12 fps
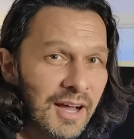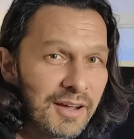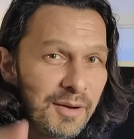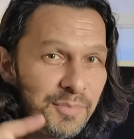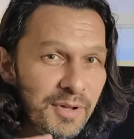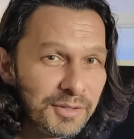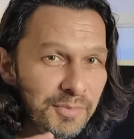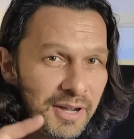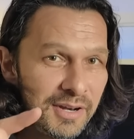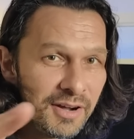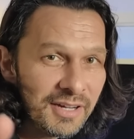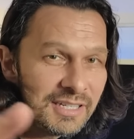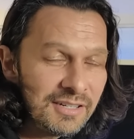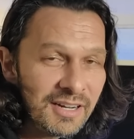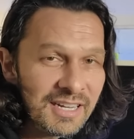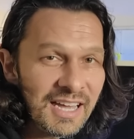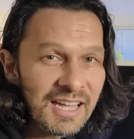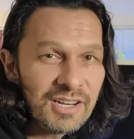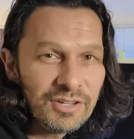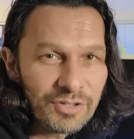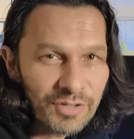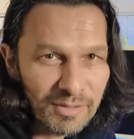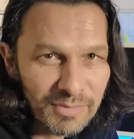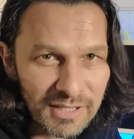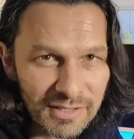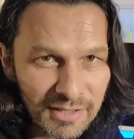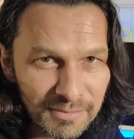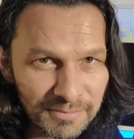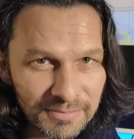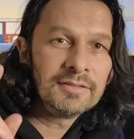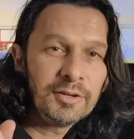I'm going to build my 1998 dream system.